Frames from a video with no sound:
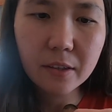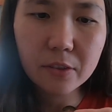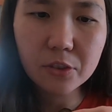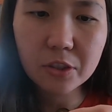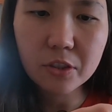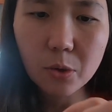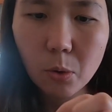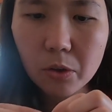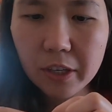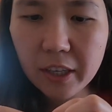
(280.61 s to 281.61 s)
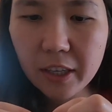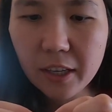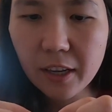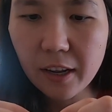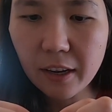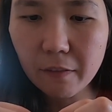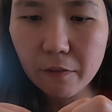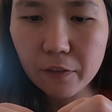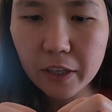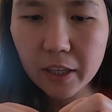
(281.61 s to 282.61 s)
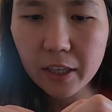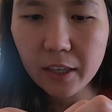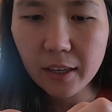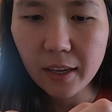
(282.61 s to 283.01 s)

just holding it, I can feel it.